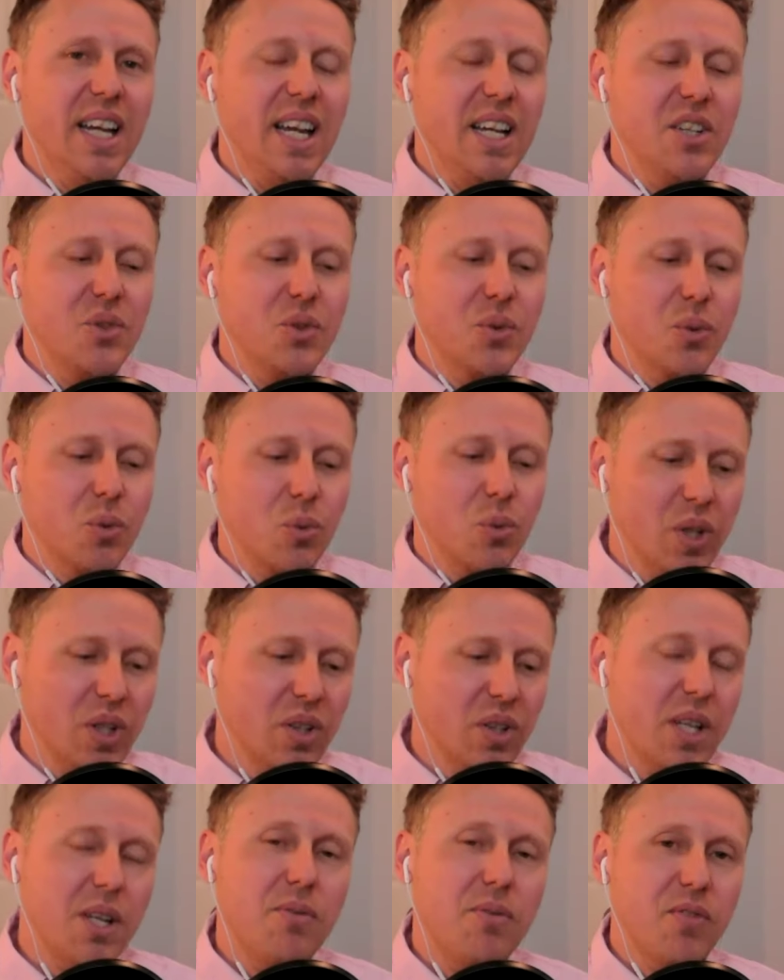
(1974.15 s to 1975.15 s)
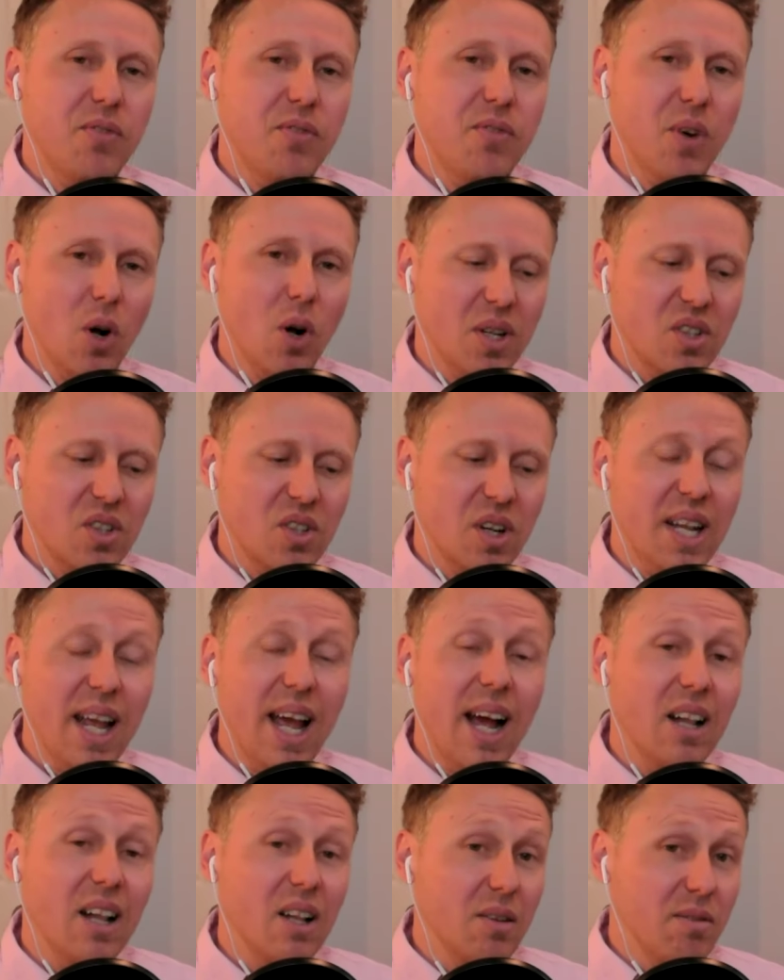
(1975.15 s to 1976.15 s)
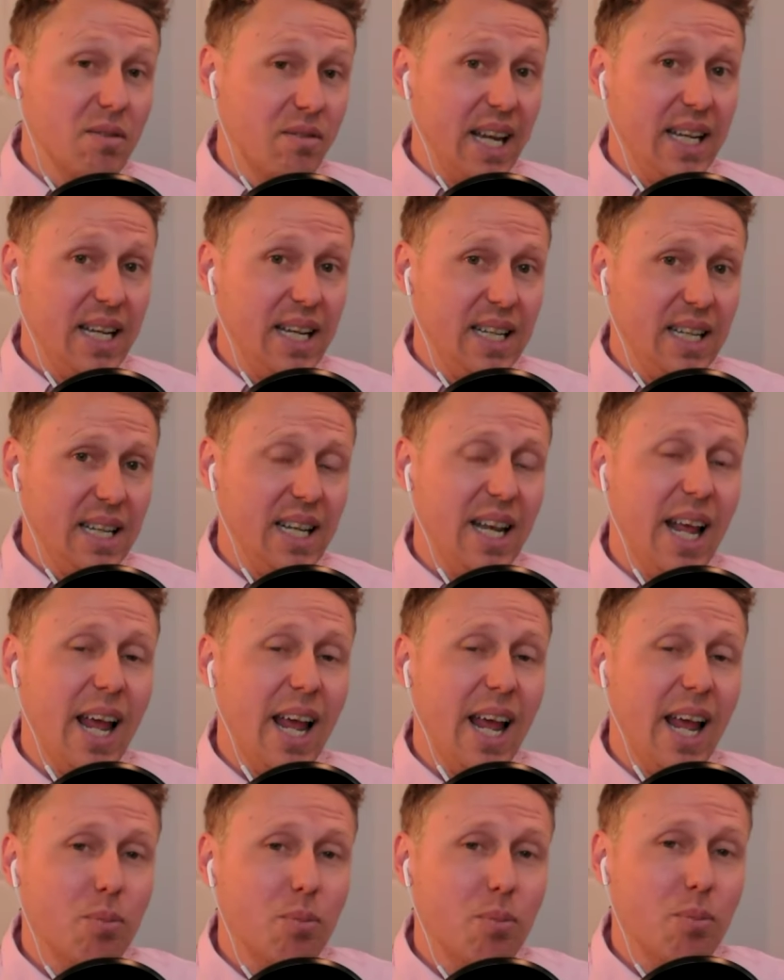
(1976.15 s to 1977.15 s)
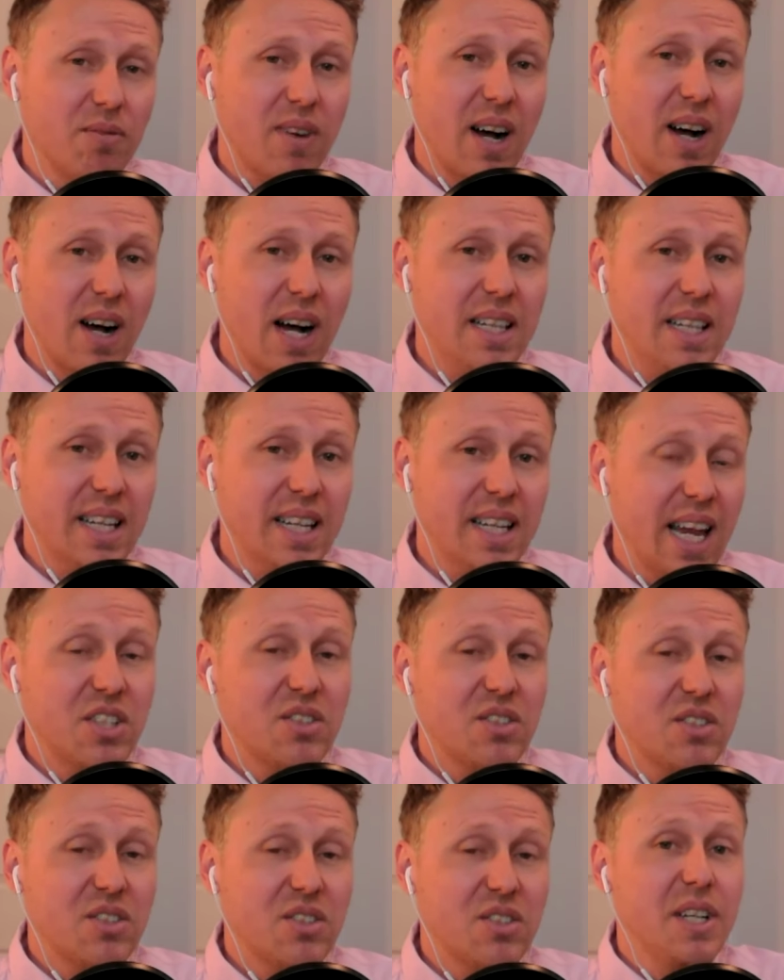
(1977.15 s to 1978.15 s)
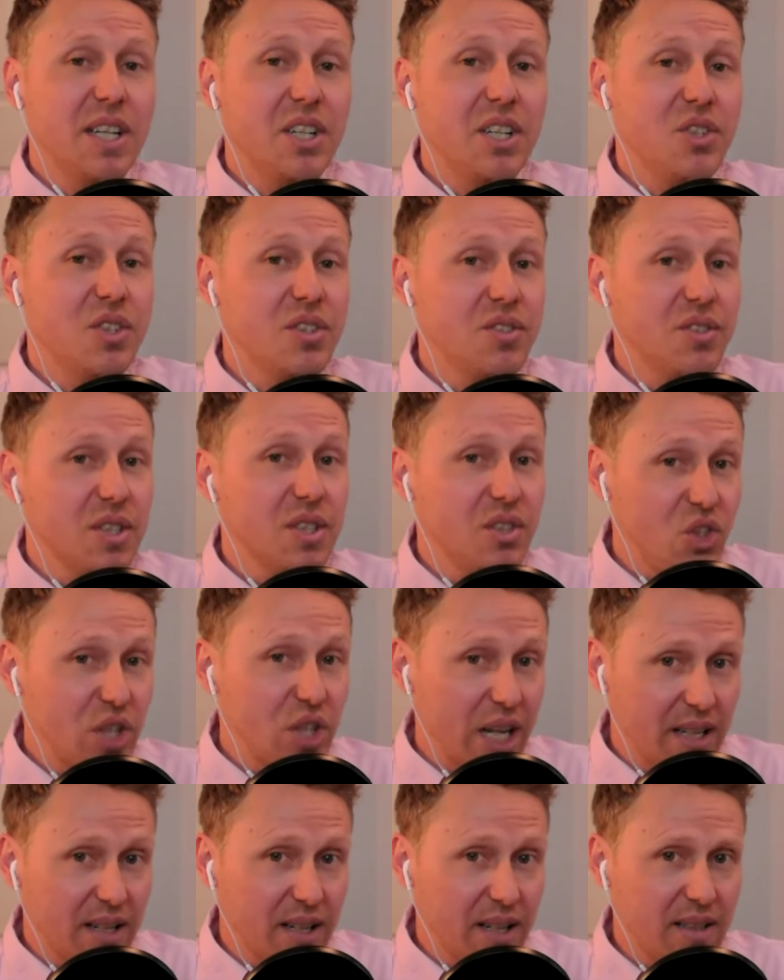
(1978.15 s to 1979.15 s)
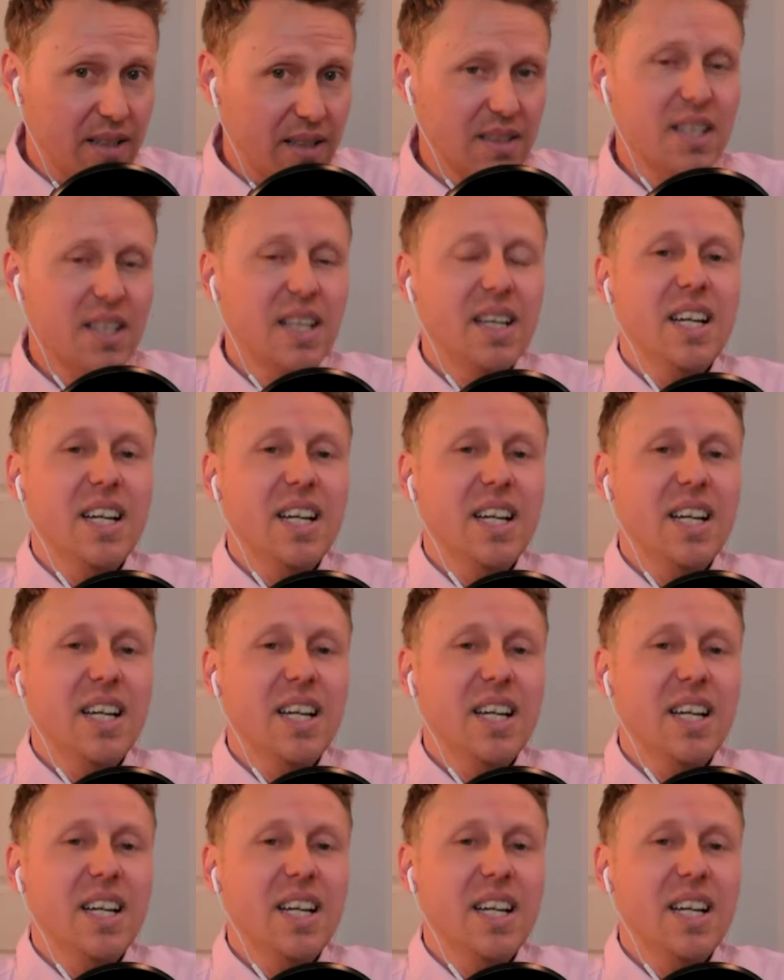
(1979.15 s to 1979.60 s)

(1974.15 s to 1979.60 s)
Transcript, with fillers: it's really focused on elevating and amplifying the Gates Foundation's agenda,